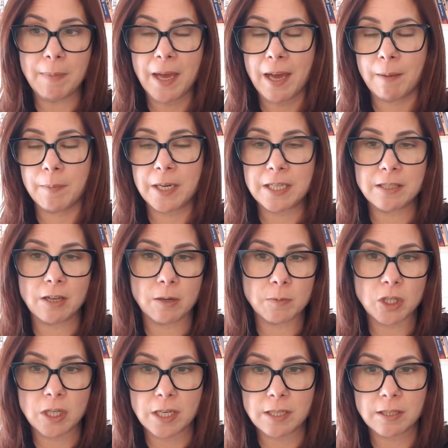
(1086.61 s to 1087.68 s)
how many
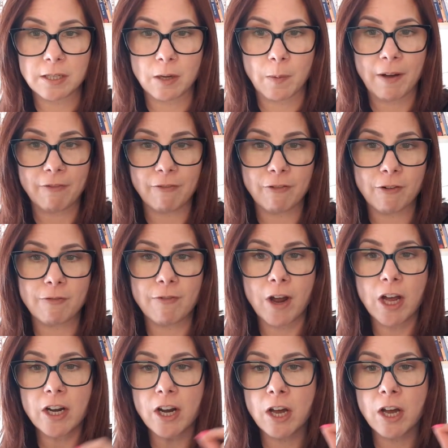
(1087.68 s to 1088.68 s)
times you need to go out for a run.